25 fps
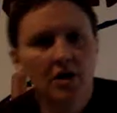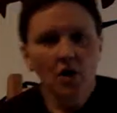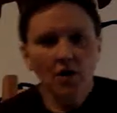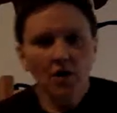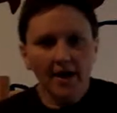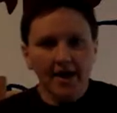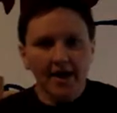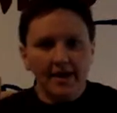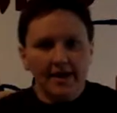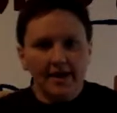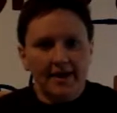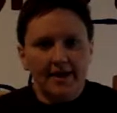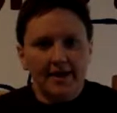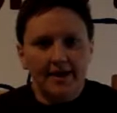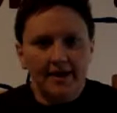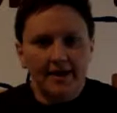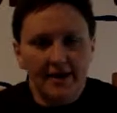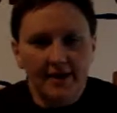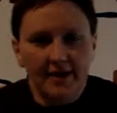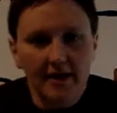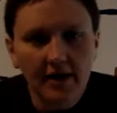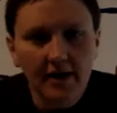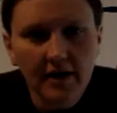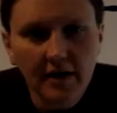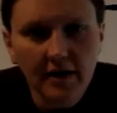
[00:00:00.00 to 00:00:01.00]
Okay,
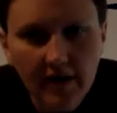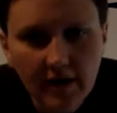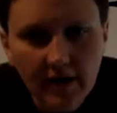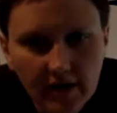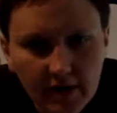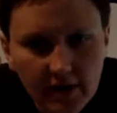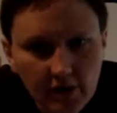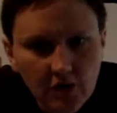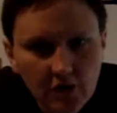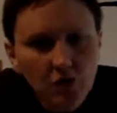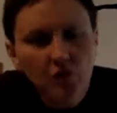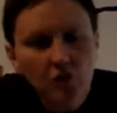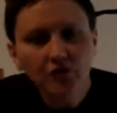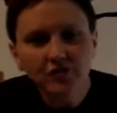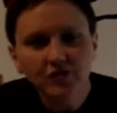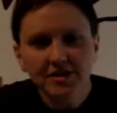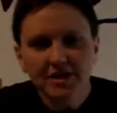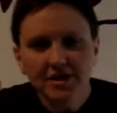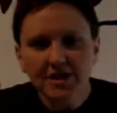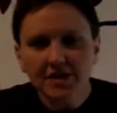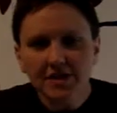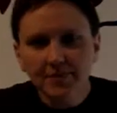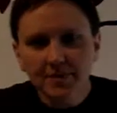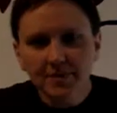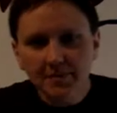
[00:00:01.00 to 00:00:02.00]
you've
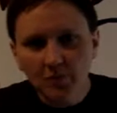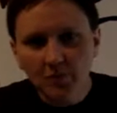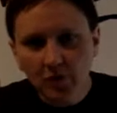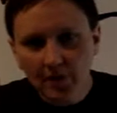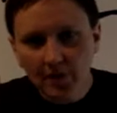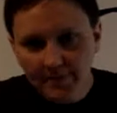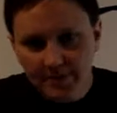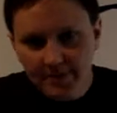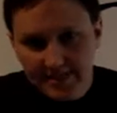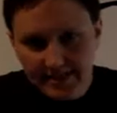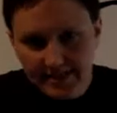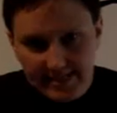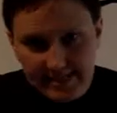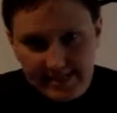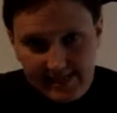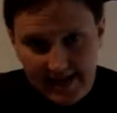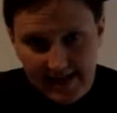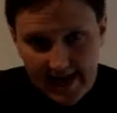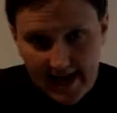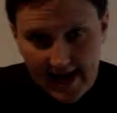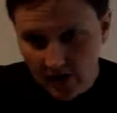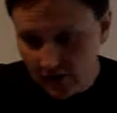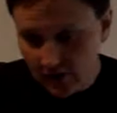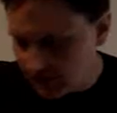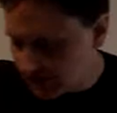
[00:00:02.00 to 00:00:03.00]
set up an appointment to see
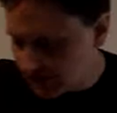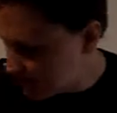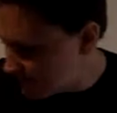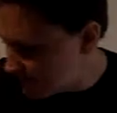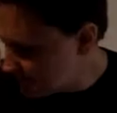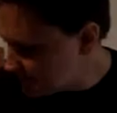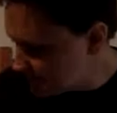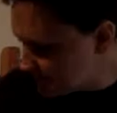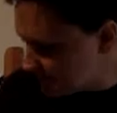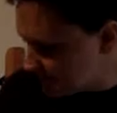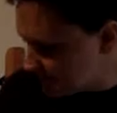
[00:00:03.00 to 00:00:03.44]
a house.